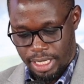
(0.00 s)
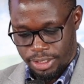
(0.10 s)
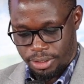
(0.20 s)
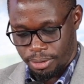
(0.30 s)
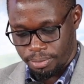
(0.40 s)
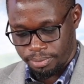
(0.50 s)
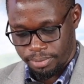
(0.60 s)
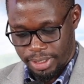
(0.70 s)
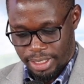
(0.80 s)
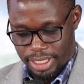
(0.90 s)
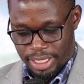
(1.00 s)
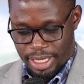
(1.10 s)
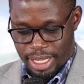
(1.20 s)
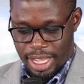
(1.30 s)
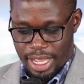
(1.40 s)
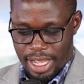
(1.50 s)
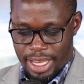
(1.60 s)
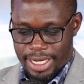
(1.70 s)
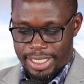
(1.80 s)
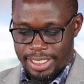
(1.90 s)
So,
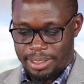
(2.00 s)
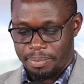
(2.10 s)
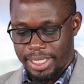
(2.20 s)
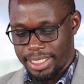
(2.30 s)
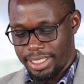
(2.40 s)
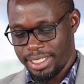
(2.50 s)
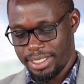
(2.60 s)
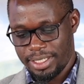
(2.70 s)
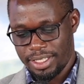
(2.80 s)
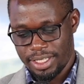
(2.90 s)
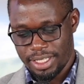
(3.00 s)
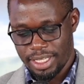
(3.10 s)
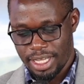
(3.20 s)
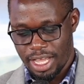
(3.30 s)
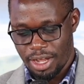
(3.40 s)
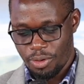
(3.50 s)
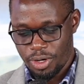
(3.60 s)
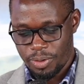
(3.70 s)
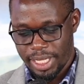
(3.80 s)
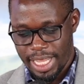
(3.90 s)
let us build
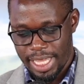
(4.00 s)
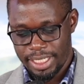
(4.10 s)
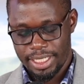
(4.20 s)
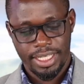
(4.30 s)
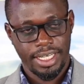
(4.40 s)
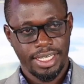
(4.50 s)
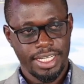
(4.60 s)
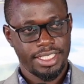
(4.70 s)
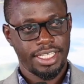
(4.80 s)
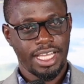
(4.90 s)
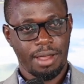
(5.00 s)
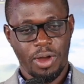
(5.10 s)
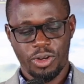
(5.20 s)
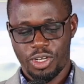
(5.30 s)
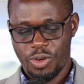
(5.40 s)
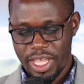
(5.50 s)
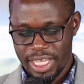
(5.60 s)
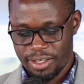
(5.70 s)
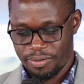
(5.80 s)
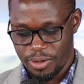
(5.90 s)
what we can. Let's think about doing
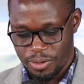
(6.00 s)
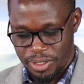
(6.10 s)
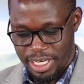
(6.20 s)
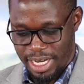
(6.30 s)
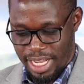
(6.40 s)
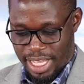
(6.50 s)
it for good.